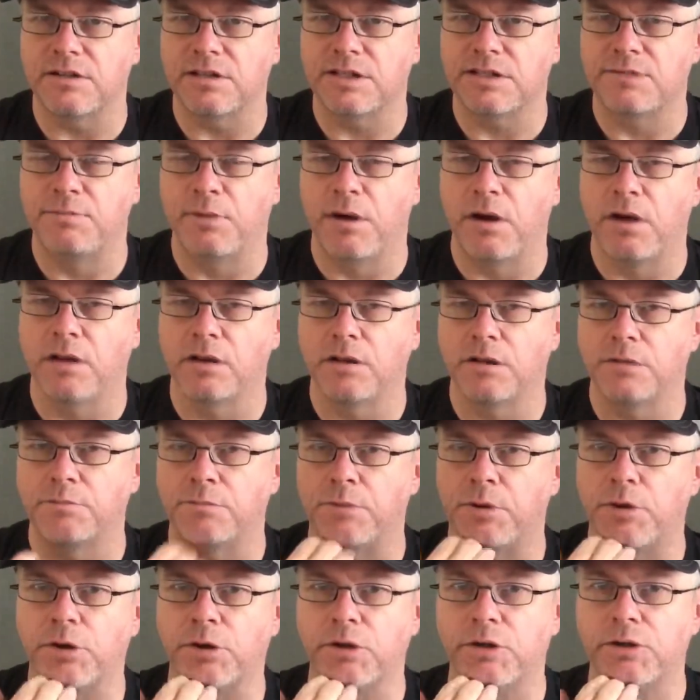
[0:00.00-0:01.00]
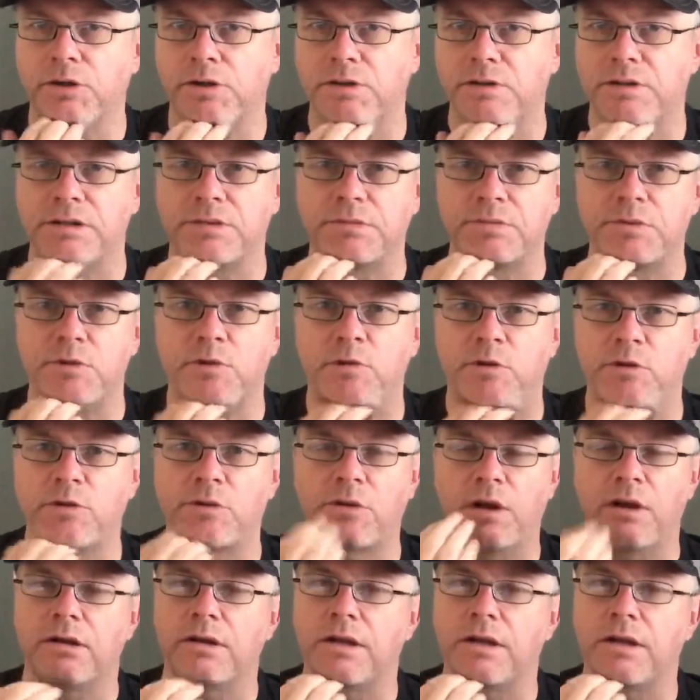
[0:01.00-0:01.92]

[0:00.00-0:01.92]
smaller burner of some sort.